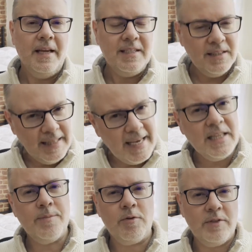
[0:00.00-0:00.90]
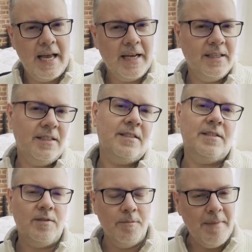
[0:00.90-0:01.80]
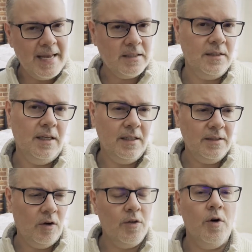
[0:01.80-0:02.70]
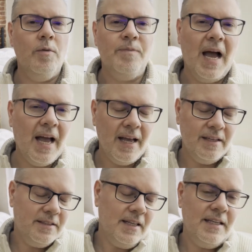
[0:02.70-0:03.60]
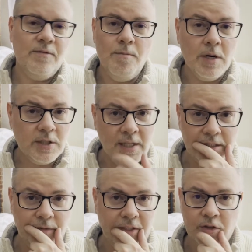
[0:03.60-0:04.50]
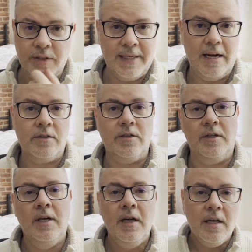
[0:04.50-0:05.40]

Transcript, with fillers: is laying the protagonist's mantle on, although uh, I, he's, much less of an interesting character